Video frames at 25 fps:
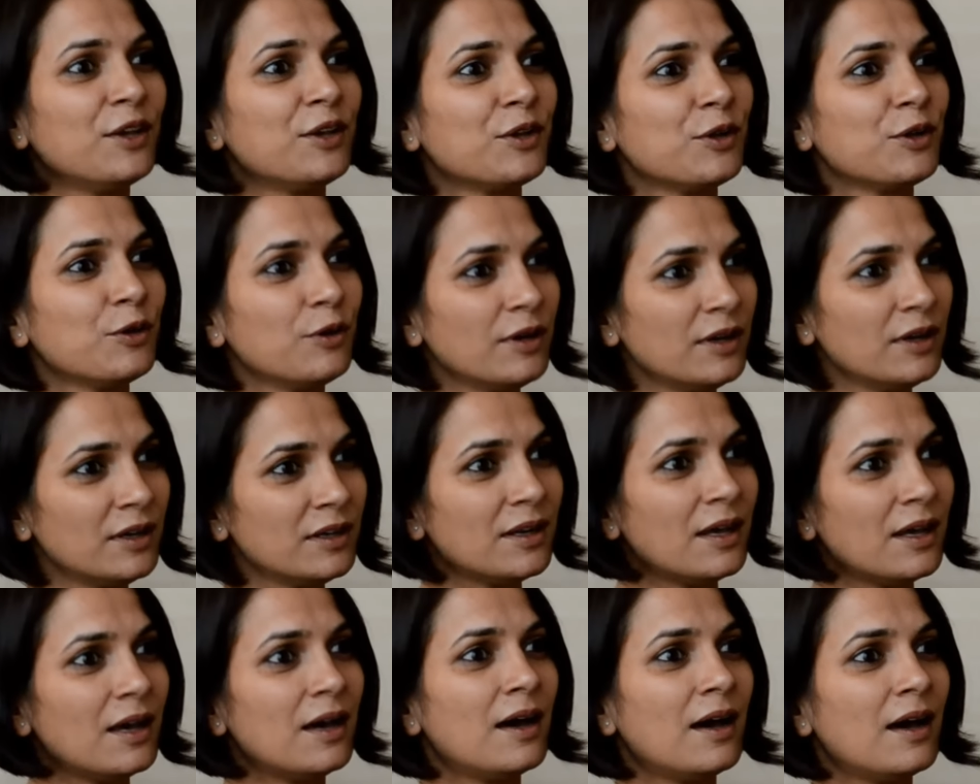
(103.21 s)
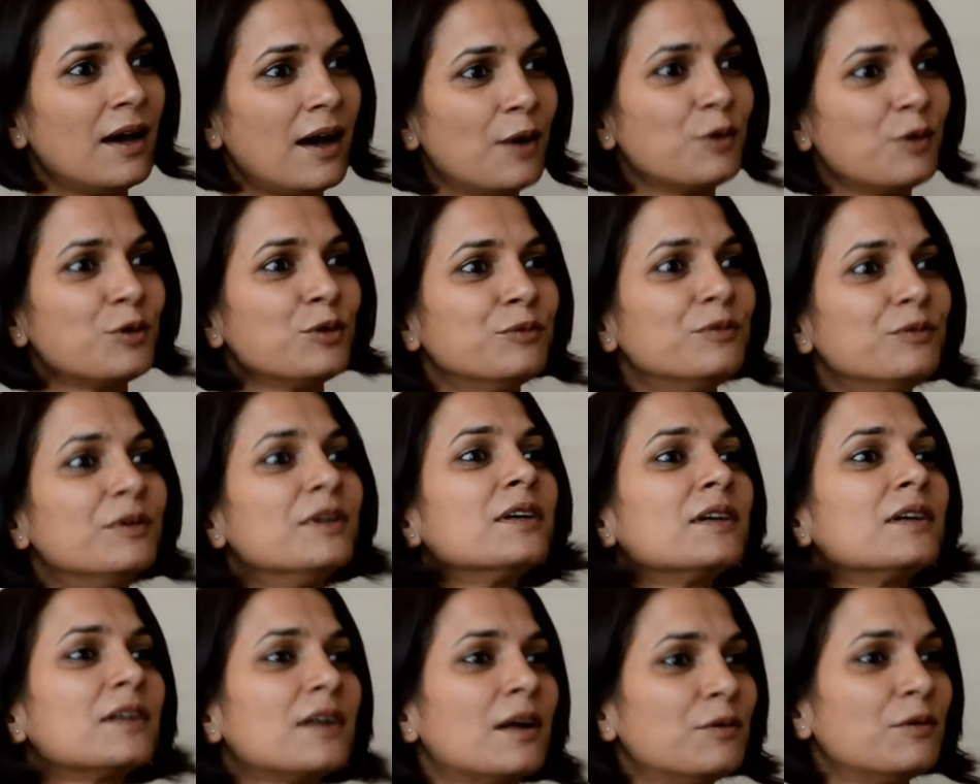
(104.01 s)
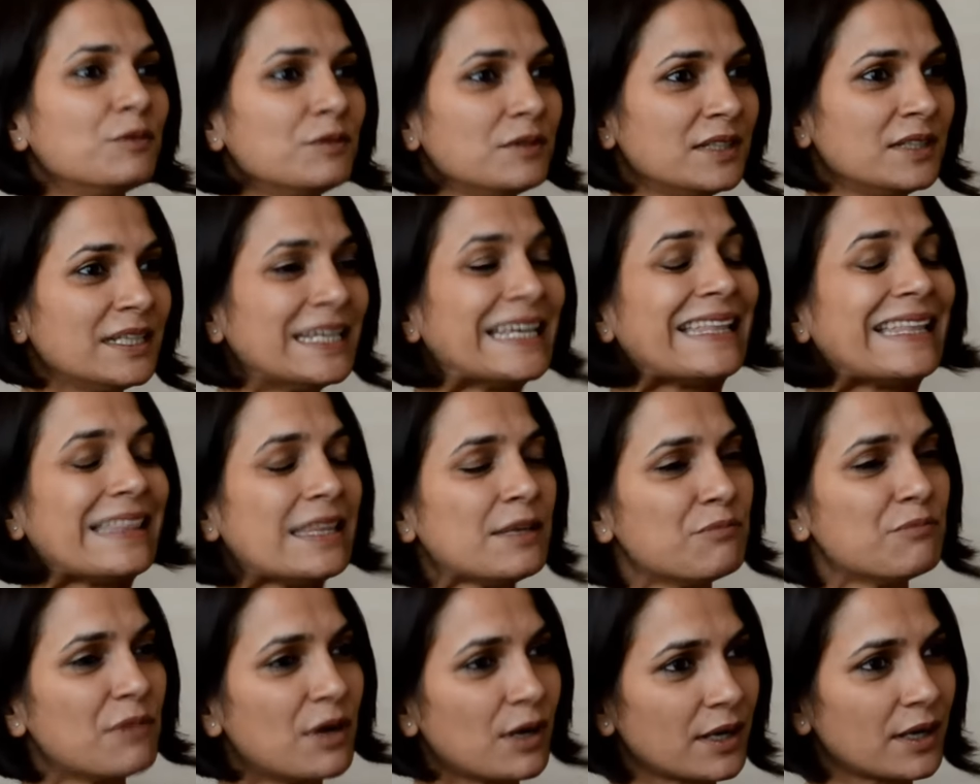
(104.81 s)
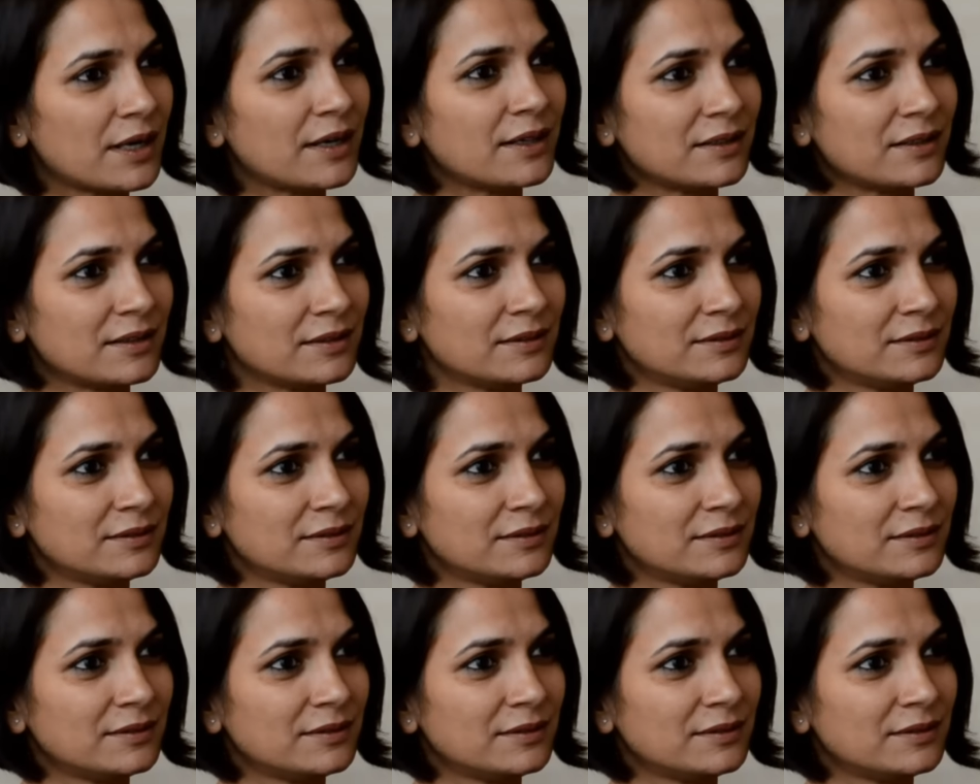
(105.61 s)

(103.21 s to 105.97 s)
You learn how to work around in the market.